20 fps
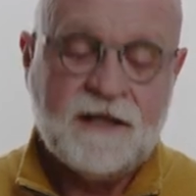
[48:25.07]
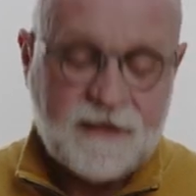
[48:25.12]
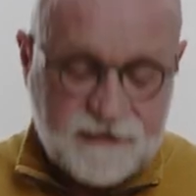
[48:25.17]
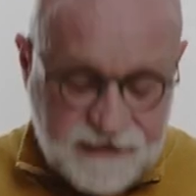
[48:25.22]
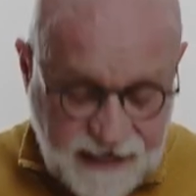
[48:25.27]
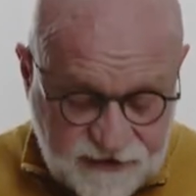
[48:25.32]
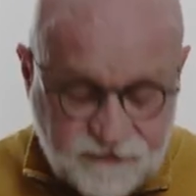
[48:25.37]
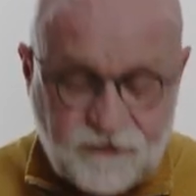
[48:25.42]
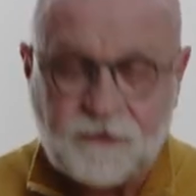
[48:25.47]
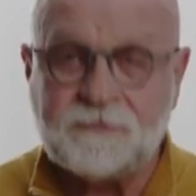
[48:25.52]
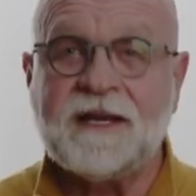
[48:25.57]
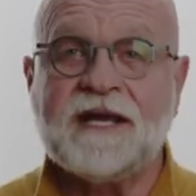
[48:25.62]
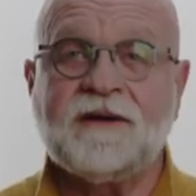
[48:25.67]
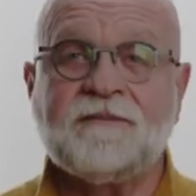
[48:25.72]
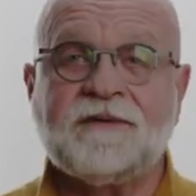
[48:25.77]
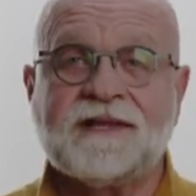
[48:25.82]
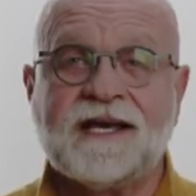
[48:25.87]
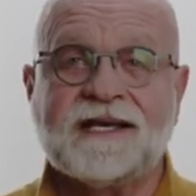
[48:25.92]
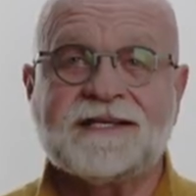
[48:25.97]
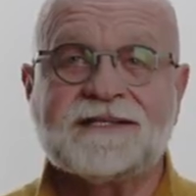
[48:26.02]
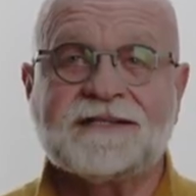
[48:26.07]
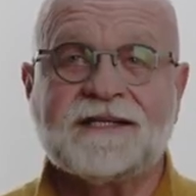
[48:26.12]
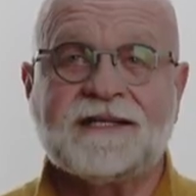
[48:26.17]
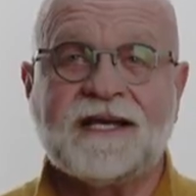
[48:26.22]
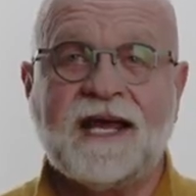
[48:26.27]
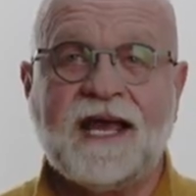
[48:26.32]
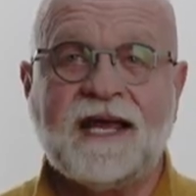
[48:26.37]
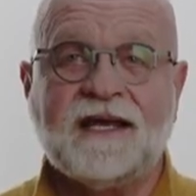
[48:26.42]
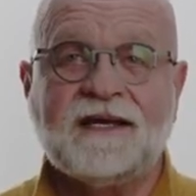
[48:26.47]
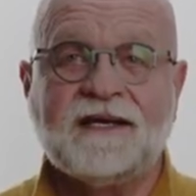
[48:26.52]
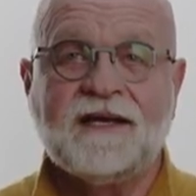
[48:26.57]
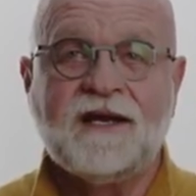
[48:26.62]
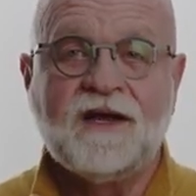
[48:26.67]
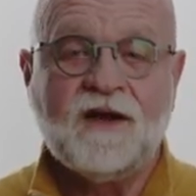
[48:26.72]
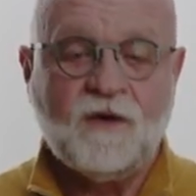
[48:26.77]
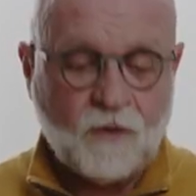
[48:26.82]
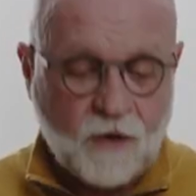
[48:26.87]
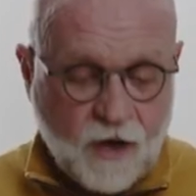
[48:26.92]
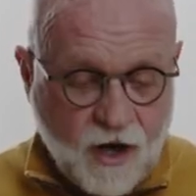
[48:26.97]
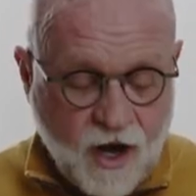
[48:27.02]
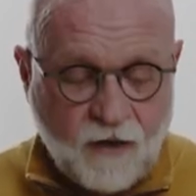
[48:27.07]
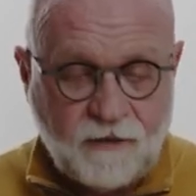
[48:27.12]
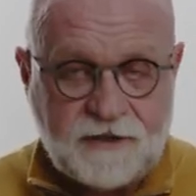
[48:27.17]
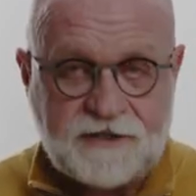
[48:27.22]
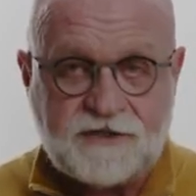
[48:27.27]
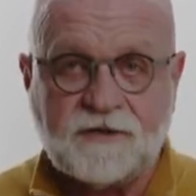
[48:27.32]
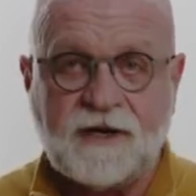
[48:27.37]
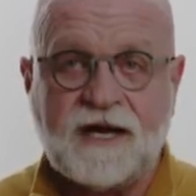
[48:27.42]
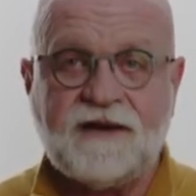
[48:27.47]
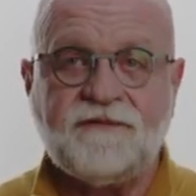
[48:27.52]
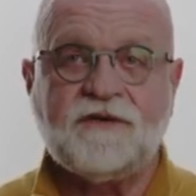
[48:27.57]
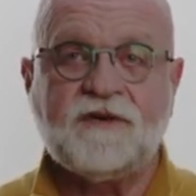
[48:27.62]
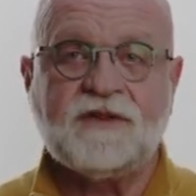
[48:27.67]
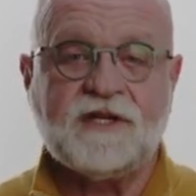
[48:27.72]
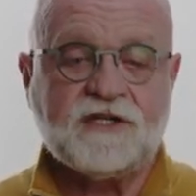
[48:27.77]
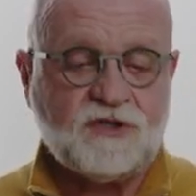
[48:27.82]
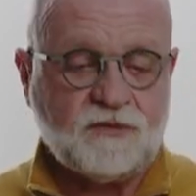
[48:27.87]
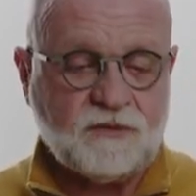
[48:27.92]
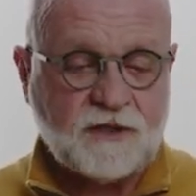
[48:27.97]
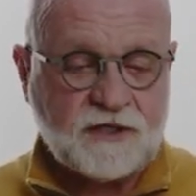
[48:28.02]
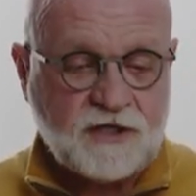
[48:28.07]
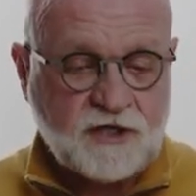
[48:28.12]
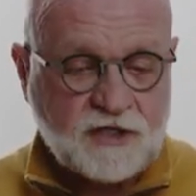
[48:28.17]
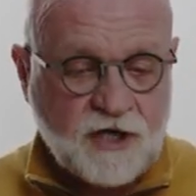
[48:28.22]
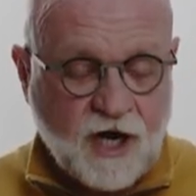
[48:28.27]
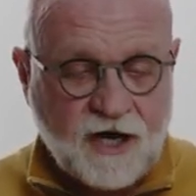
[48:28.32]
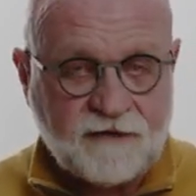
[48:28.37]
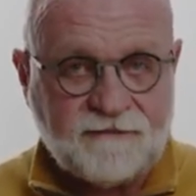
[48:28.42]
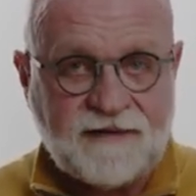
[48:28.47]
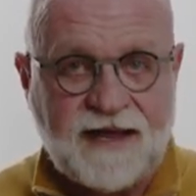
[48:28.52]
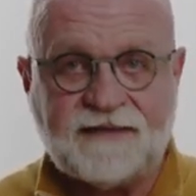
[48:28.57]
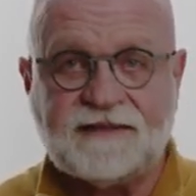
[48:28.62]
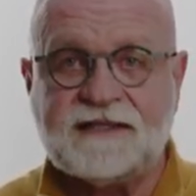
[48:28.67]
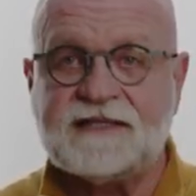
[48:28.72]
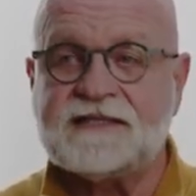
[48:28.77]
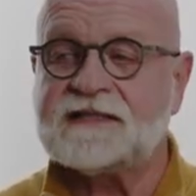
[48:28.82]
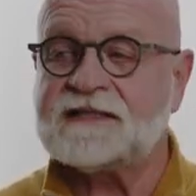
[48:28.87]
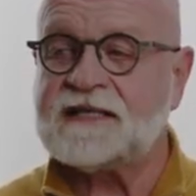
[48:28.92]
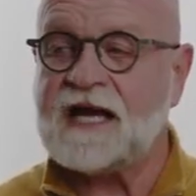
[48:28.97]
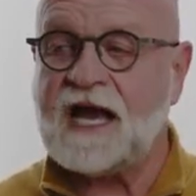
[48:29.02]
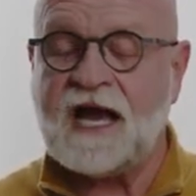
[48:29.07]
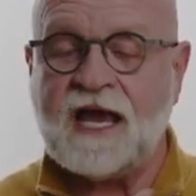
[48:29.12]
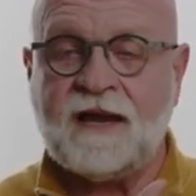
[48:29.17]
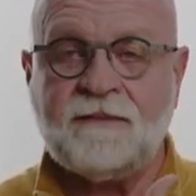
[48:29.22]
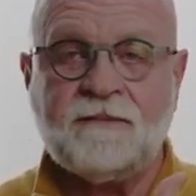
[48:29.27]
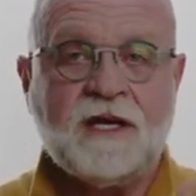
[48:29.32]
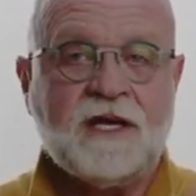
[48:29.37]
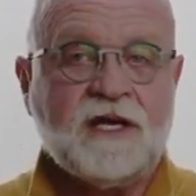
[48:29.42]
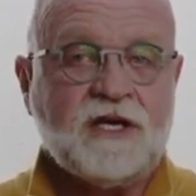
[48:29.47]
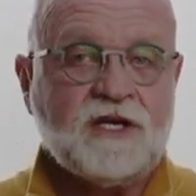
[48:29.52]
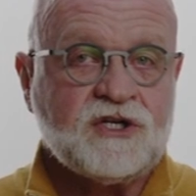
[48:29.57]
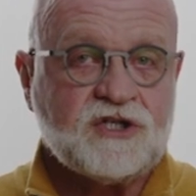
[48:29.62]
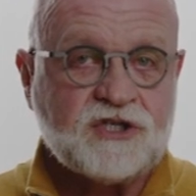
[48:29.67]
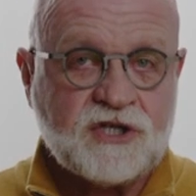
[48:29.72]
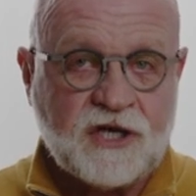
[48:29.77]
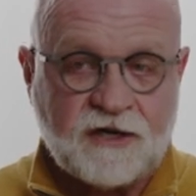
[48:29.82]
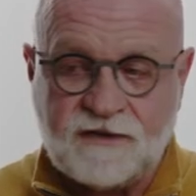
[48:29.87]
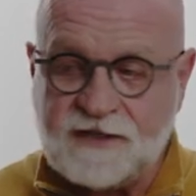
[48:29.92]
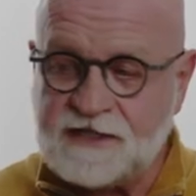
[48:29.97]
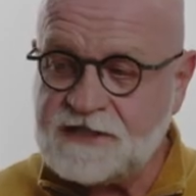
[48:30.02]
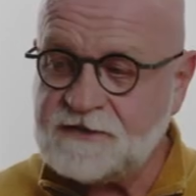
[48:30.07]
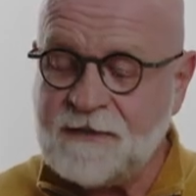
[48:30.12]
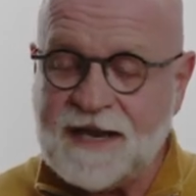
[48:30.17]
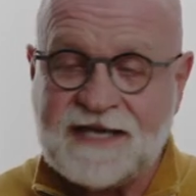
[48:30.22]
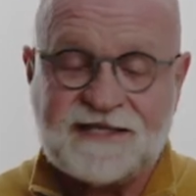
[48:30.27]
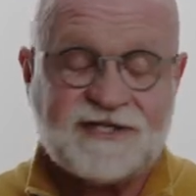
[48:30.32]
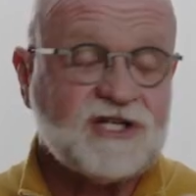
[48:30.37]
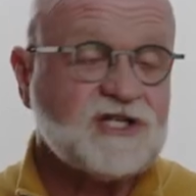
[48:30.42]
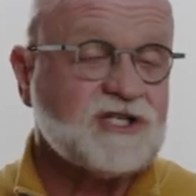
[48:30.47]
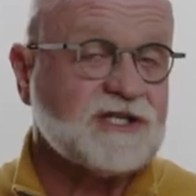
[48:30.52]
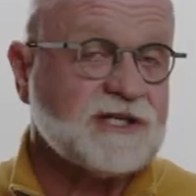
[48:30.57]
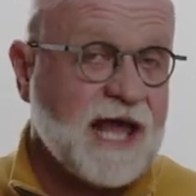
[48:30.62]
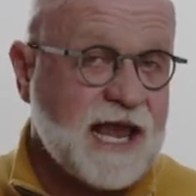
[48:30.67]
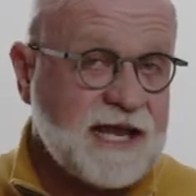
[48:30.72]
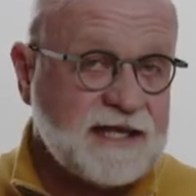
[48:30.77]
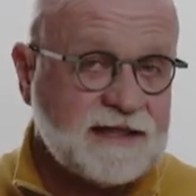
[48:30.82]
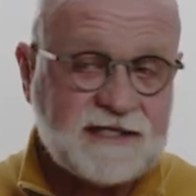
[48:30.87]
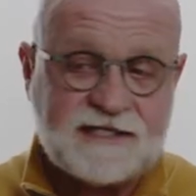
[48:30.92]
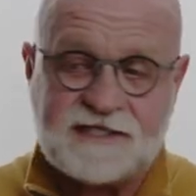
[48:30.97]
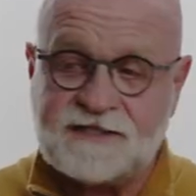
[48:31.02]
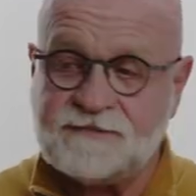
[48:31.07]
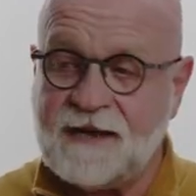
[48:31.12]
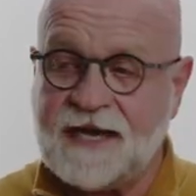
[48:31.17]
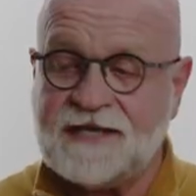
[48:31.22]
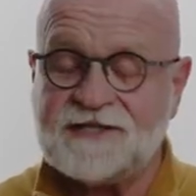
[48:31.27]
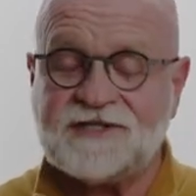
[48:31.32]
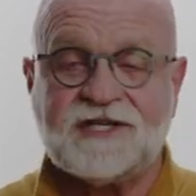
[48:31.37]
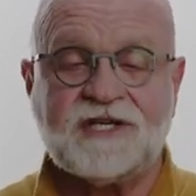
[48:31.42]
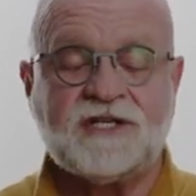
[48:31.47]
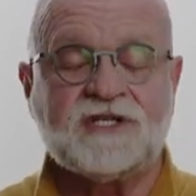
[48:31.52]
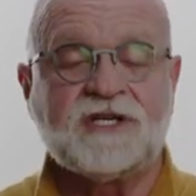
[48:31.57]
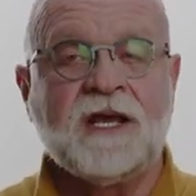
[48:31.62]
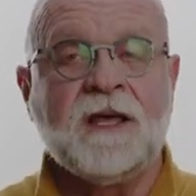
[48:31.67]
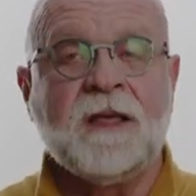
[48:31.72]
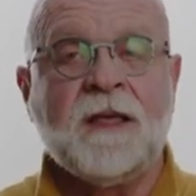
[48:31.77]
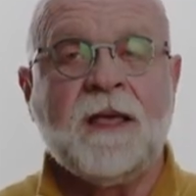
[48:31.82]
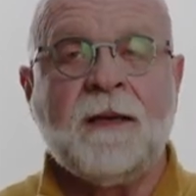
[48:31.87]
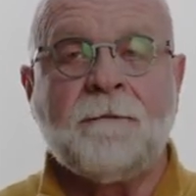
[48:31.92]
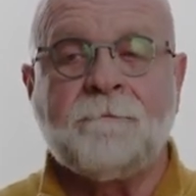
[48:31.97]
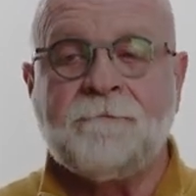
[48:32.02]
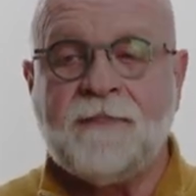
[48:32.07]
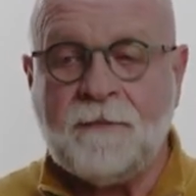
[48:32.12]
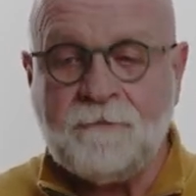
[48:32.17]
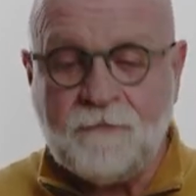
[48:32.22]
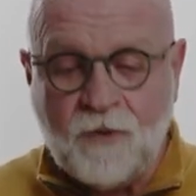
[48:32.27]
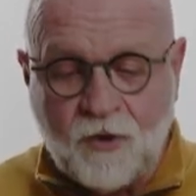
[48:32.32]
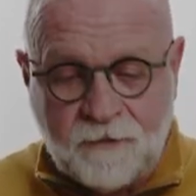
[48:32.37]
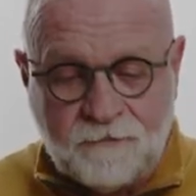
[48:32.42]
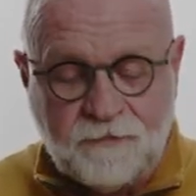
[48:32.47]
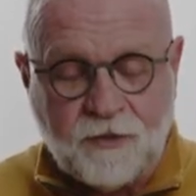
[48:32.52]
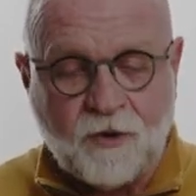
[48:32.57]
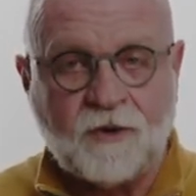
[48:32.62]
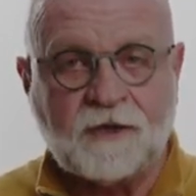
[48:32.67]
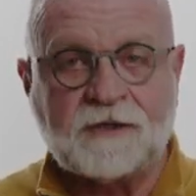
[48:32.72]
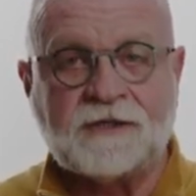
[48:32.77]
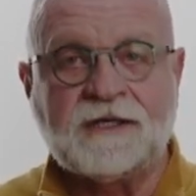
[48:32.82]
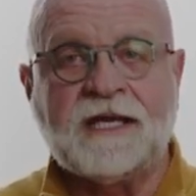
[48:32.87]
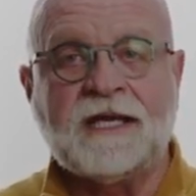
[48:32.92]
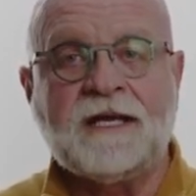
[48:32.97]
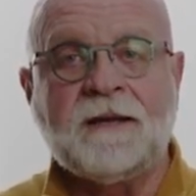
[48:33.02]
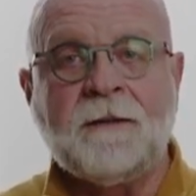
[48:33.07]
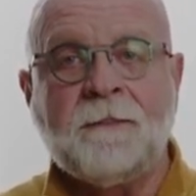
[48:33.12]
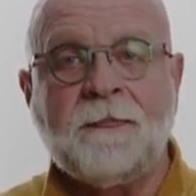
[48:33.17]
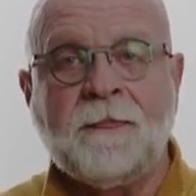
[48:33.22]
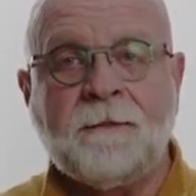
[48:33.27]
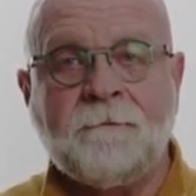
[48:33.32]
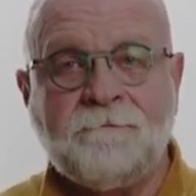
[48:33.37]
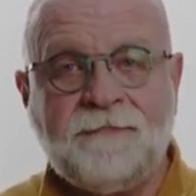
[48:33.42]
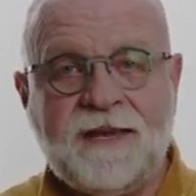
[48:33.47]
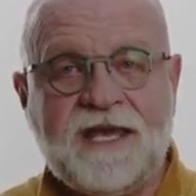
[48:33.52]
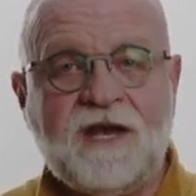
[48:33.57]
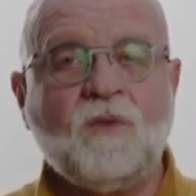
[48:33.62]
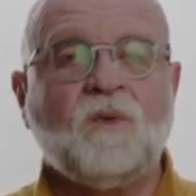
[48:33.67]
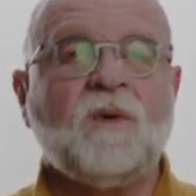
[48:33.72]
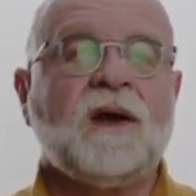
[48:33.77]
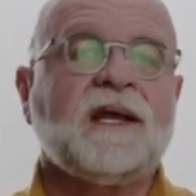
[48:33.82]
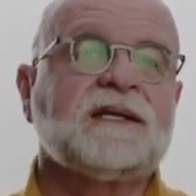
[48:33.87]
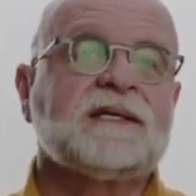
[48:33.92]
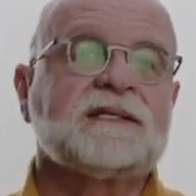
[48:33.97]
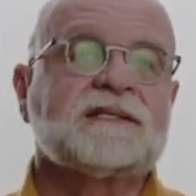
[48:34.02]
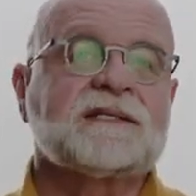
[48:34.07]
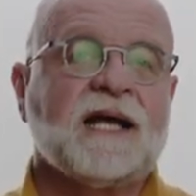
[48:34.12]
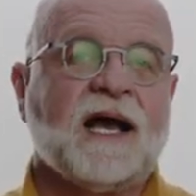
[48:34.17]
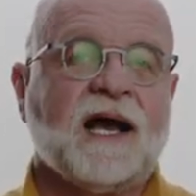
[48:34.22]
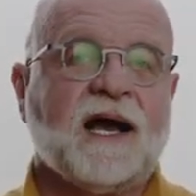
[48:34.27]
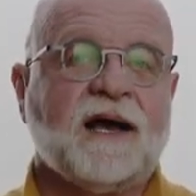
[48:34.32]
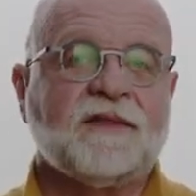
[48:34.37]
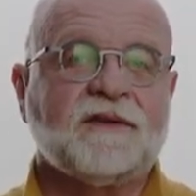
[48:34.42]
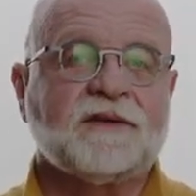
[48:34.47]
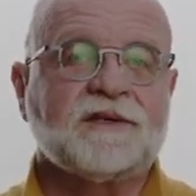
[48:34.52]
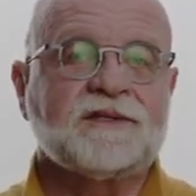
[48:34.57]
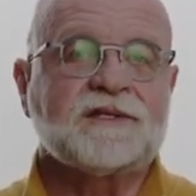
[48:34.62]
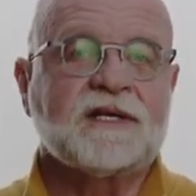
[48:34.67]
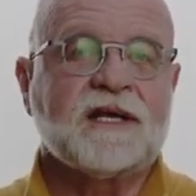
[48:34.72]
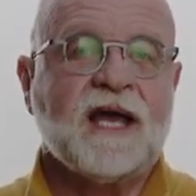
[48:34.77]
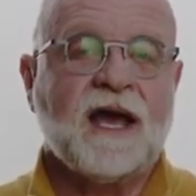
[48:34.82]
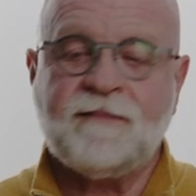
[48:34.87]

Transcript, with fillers: Thanks for being with us today. We're always grateful that you would carve out this time, share this message, like this message, but more importantly, be a witness to others.